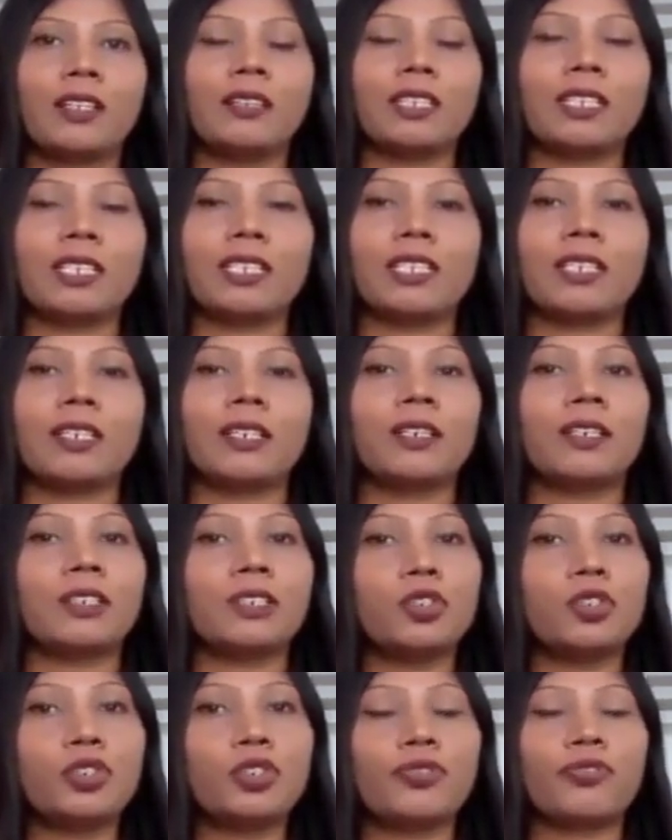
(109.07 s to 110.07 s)
the
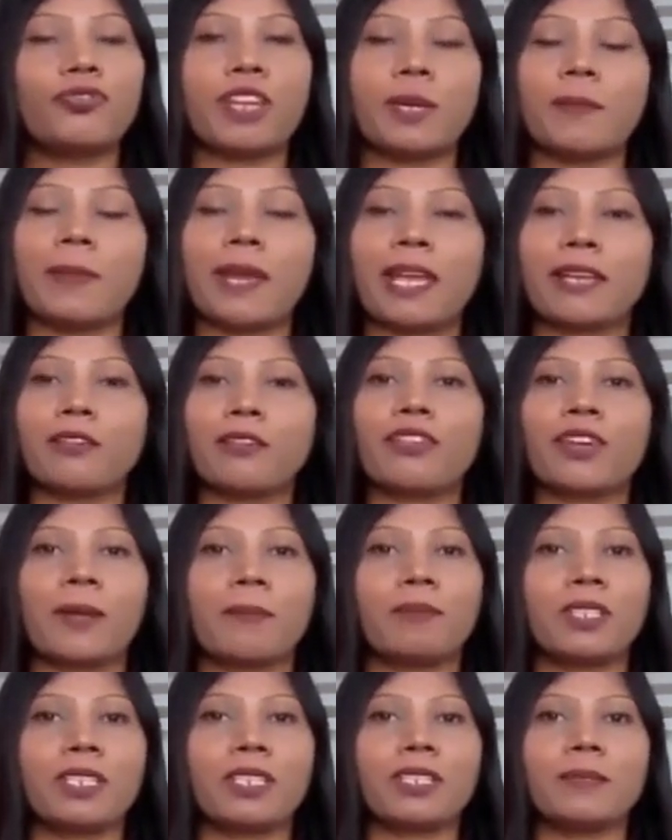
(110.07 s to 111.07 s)
good feedback
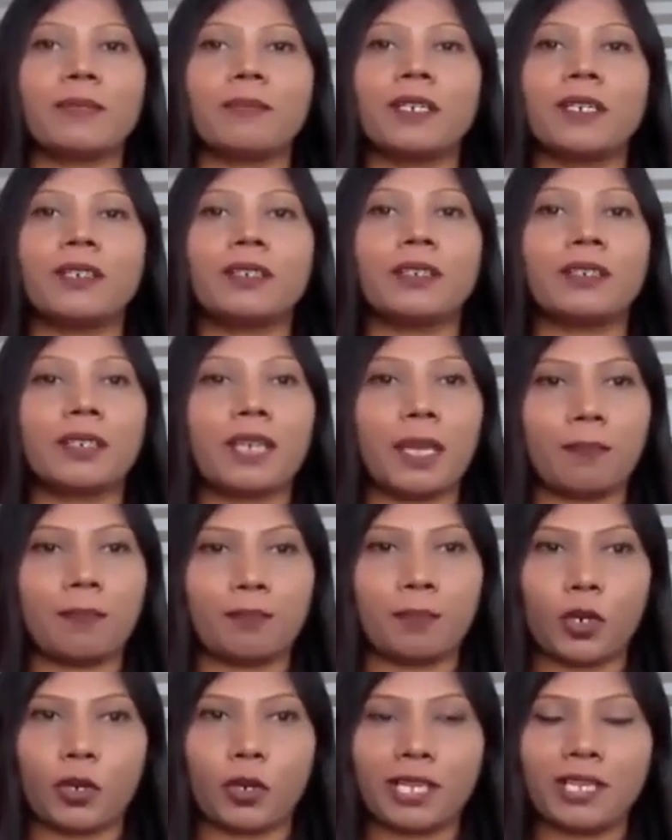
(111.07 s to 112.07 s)
from the
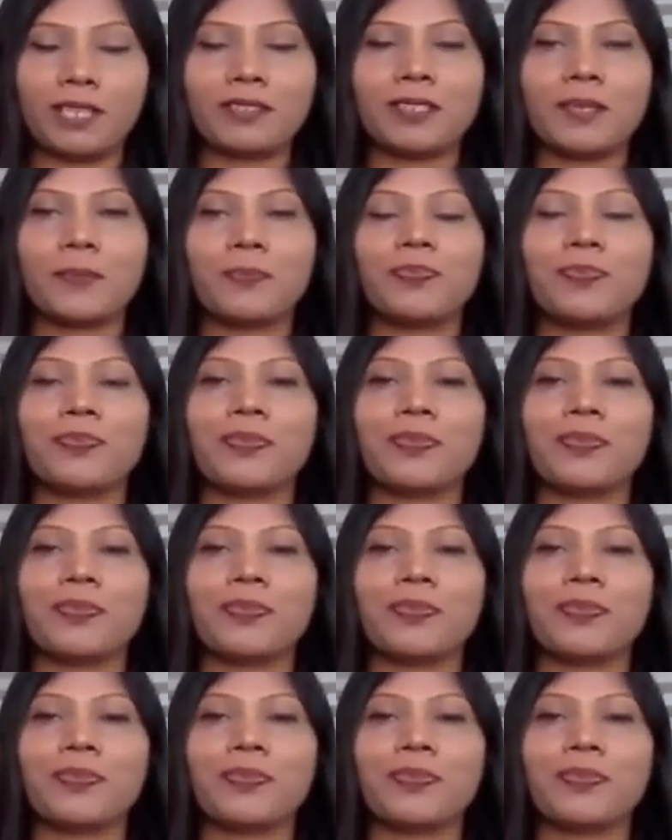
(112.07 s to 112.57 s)
employees.